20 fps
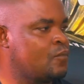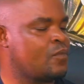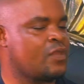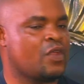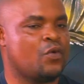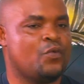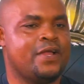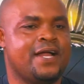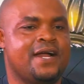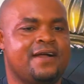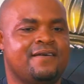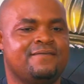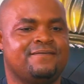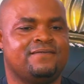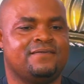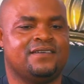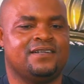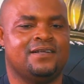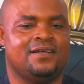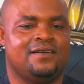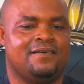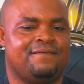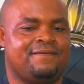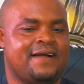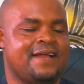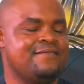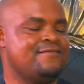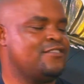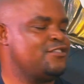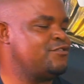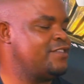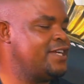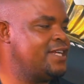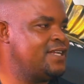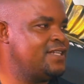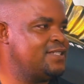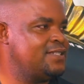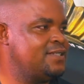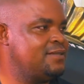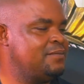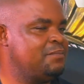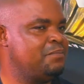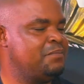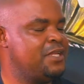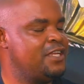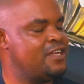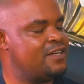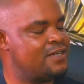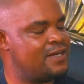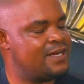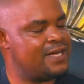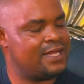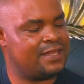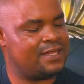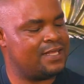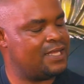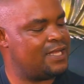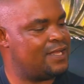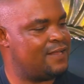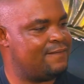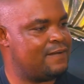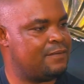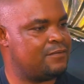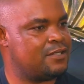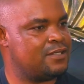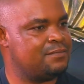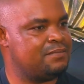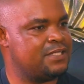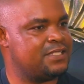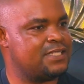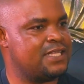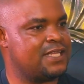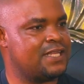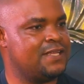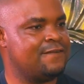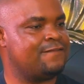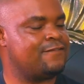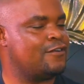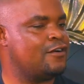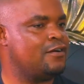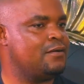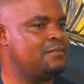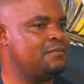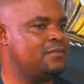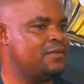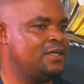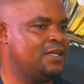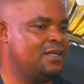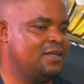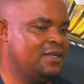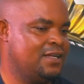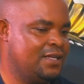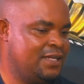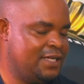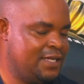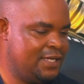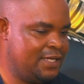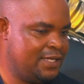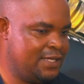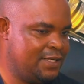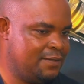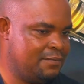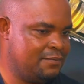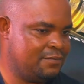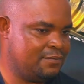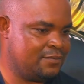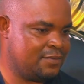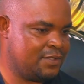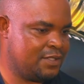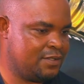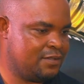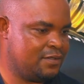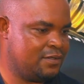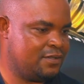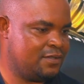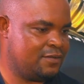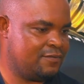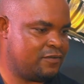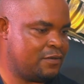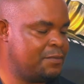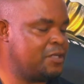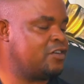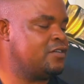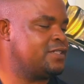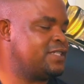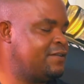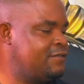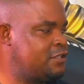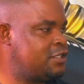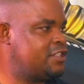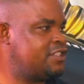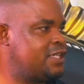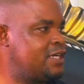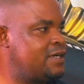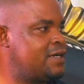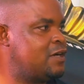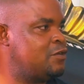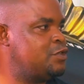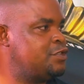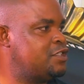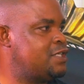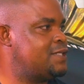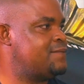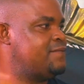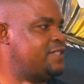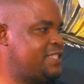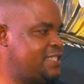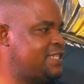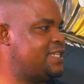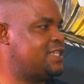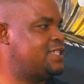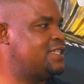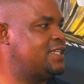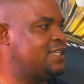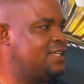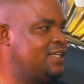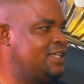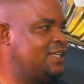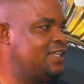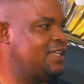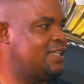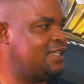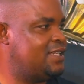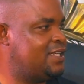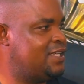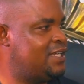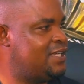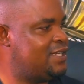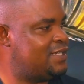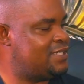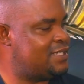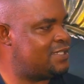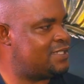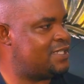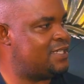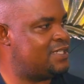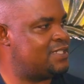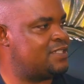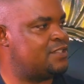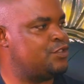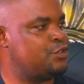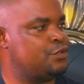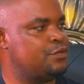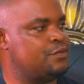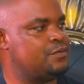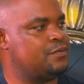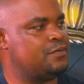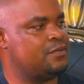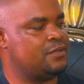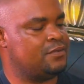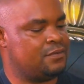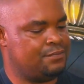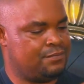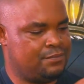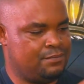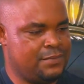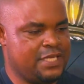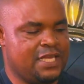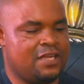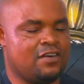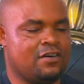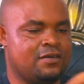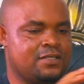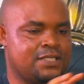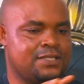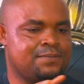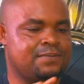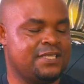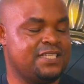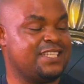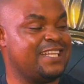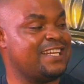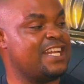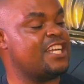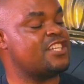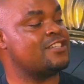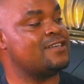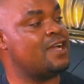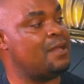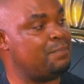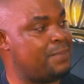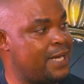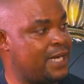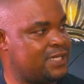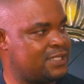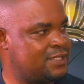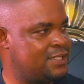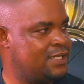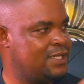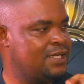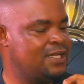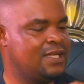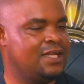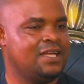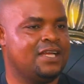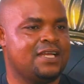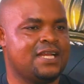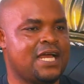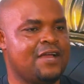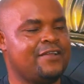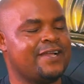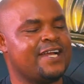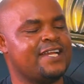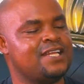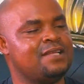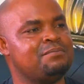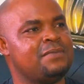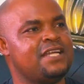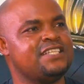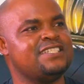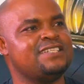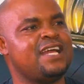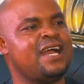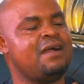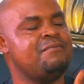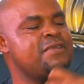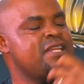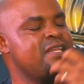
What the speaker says: We have 500 million naira, I think, if I'm not mistaken, from the Conservation General, who just visited the state to make all these places national parks. Now you can imagine how many